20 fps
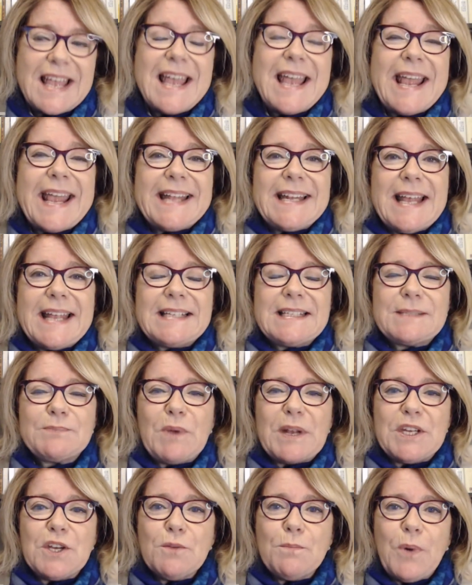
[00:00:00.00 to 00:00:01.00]
It's
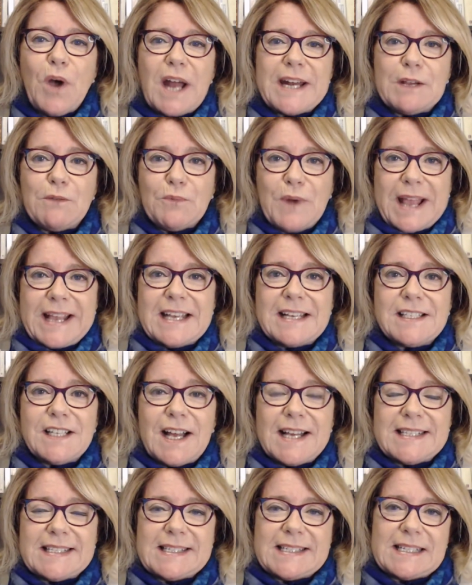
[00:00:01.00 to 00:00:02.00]
when your body
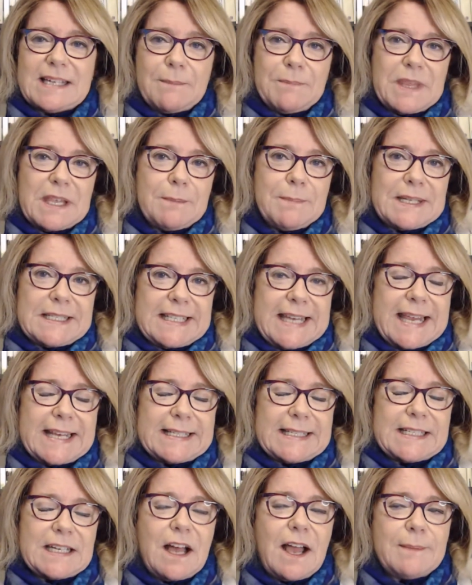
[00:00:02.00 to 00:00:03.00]
recognizes something but
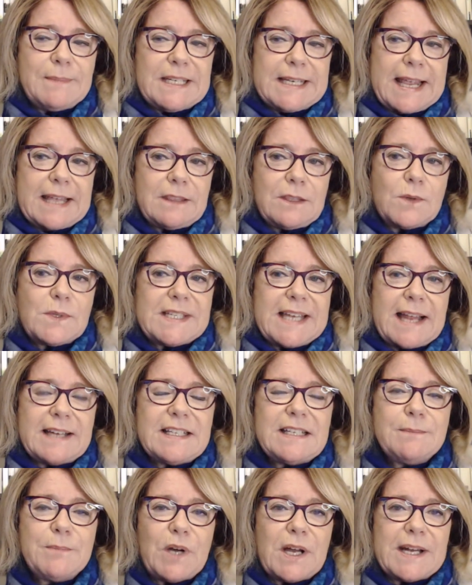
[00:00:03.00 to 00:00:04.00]
takes time to get those
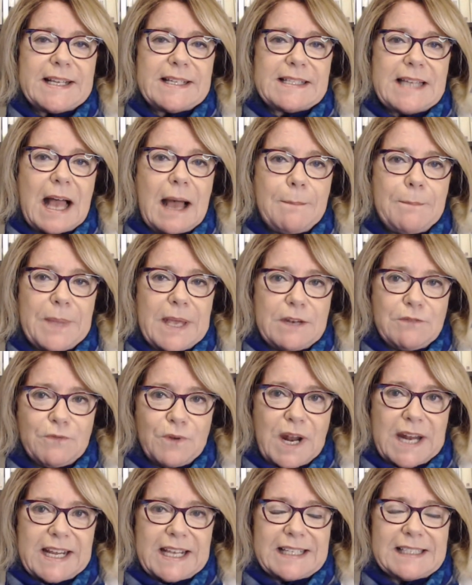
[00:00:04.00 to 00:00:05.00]
antibodies up and
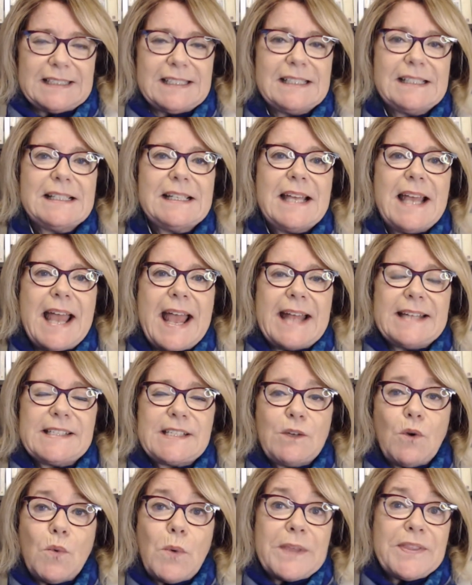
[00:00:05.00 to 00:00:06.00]
running. And
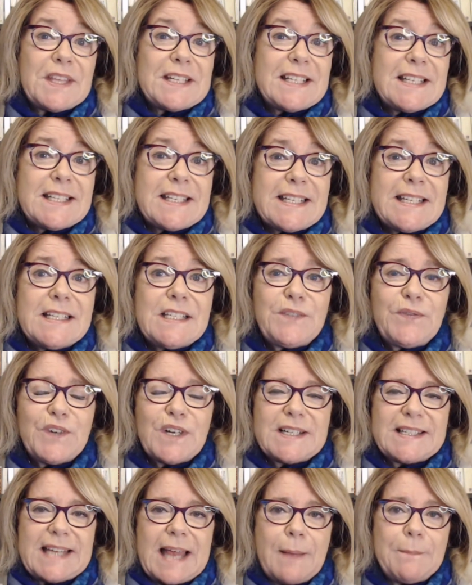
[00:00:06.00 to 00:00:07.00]
so with a disease, for
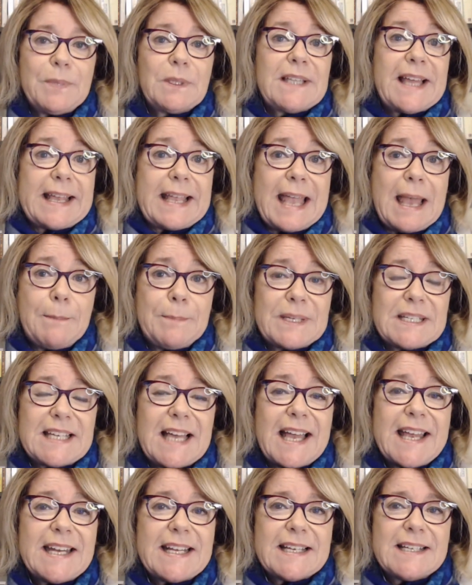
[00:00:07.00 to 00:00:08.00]
example, like
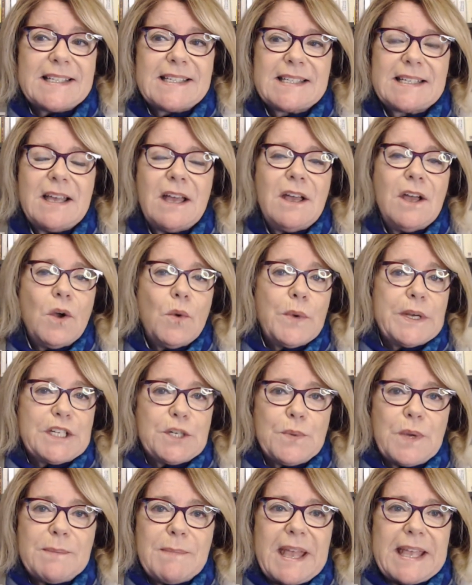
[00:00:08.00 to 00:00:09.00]
hepatitis, which
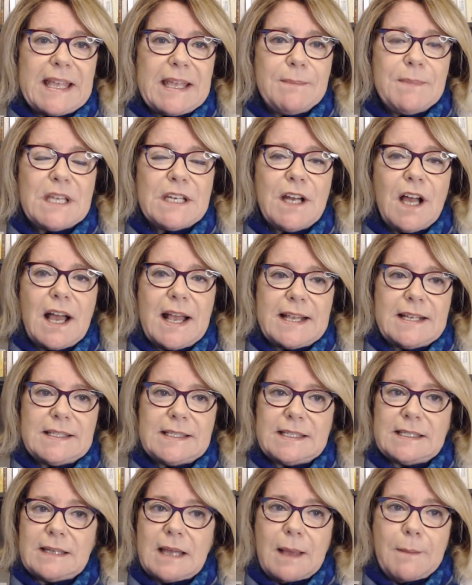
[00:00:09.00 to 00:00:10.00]
we may
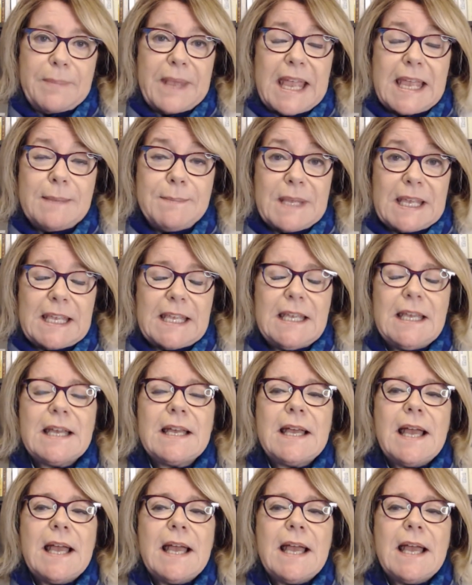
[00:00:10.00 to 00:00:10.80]
immunize a baby,